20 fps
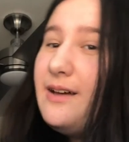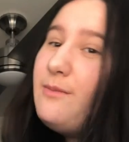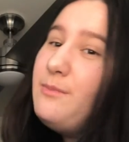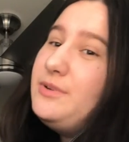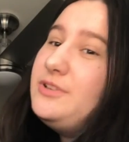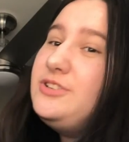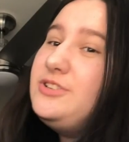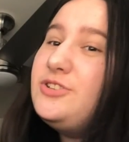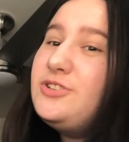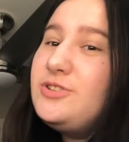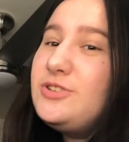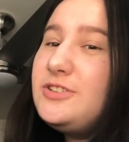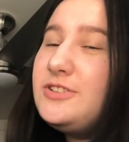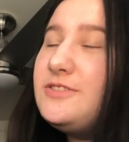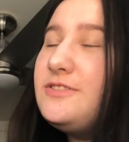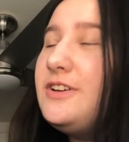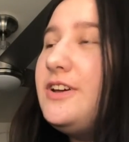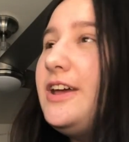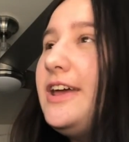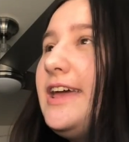It's just
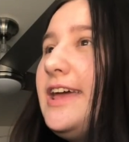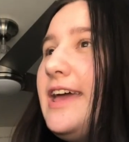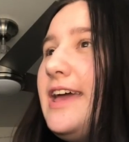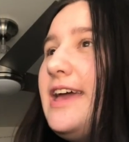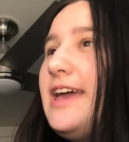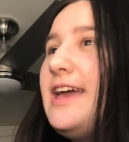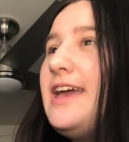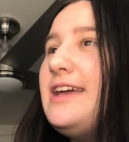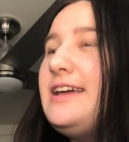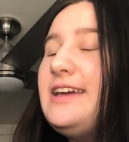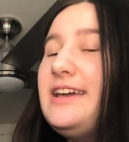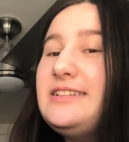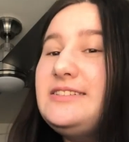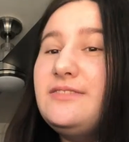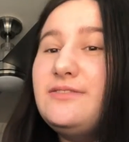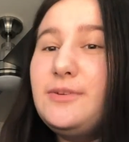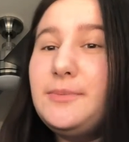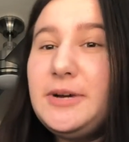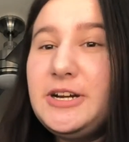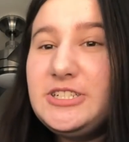in case of
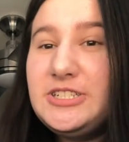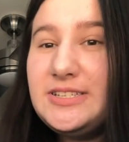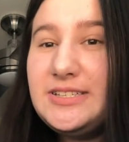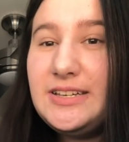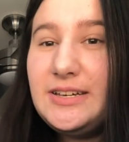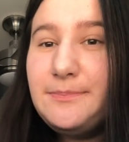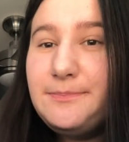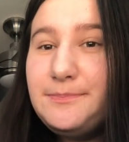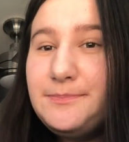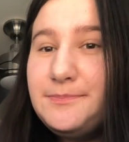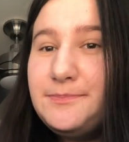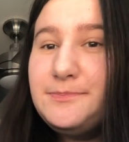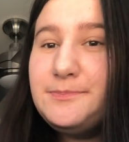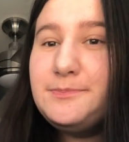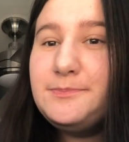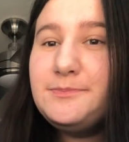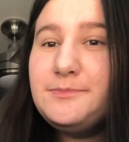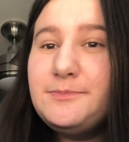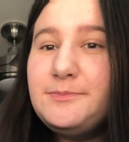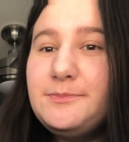an emergency, in
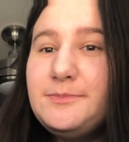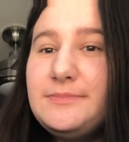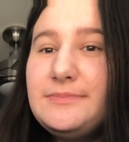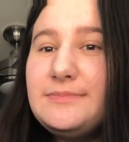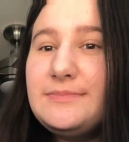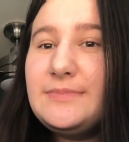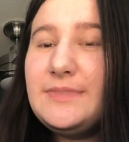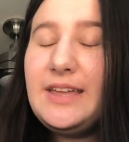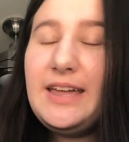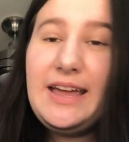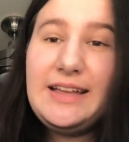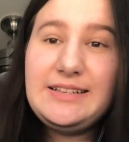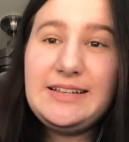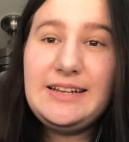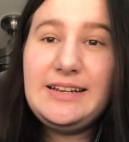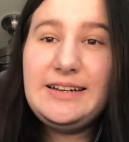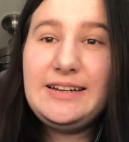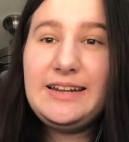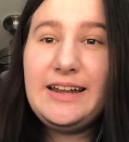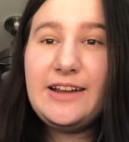case I
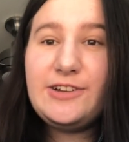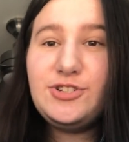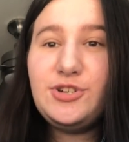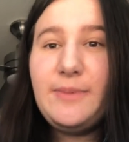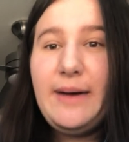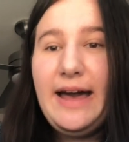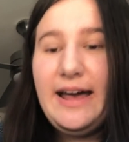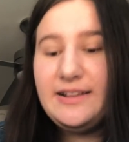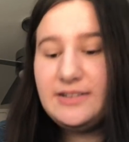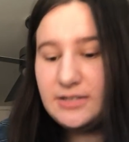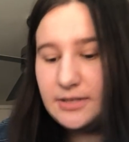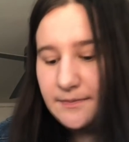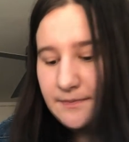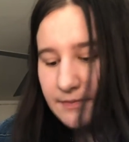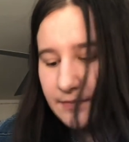need an extra mask.